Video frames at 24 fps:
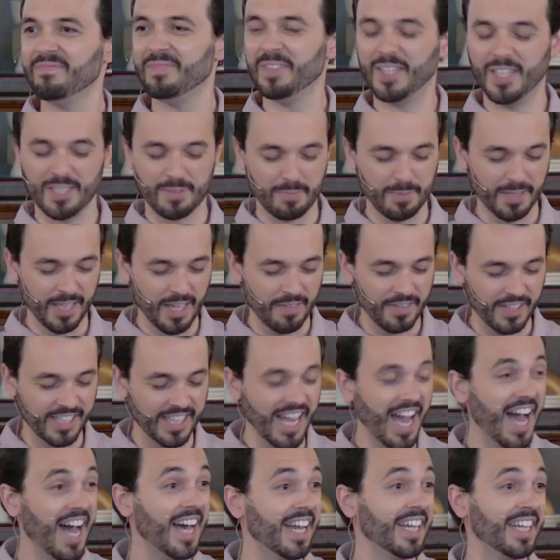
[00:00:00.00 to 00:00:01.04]
Because, beloved,
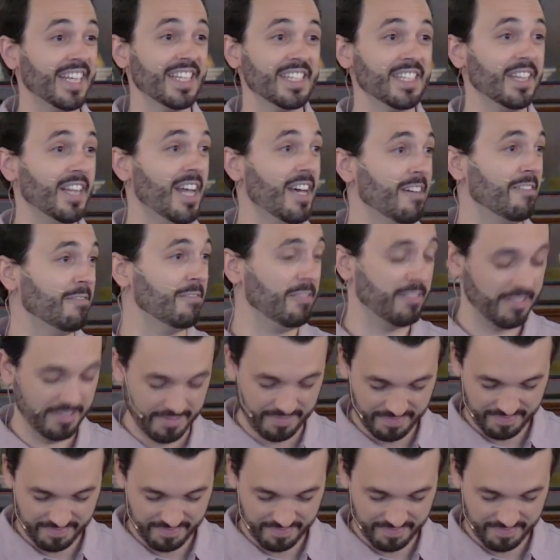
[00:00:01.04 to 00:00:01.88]
God is love.